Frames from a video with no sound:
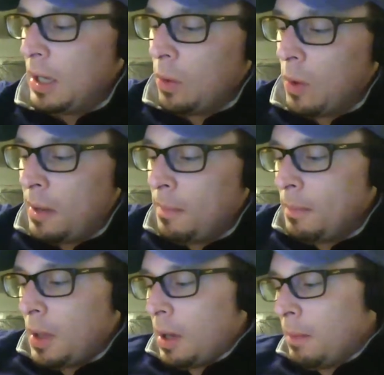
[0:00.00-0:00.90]

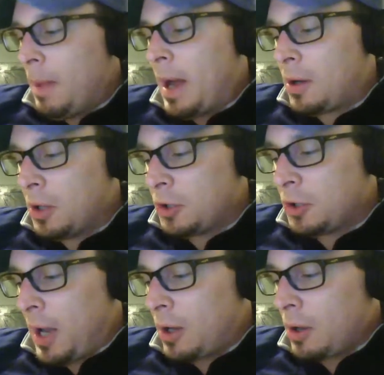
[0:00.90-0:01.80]
Anyway, back on
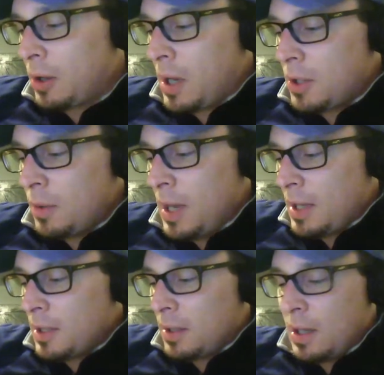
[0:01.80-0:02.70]
track. Okay, so
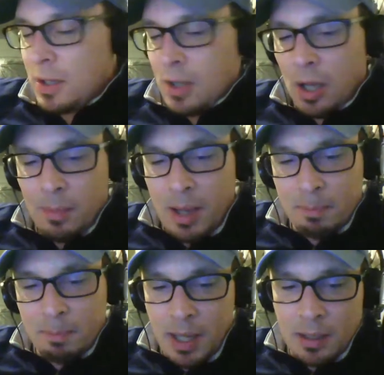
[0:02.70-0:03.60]
he's all
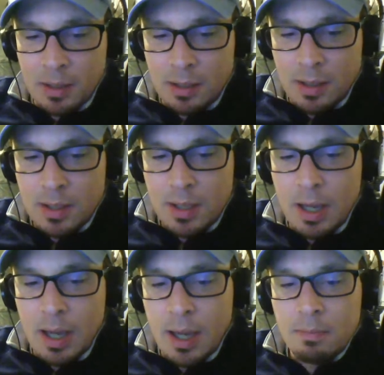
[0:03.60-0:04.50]
about planets, this
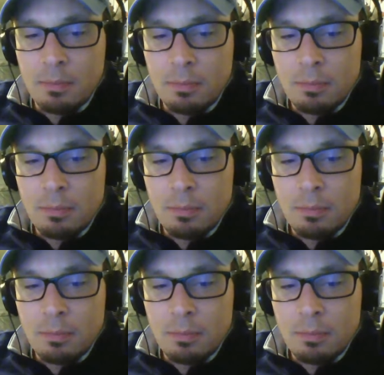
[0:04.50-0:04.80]
guy,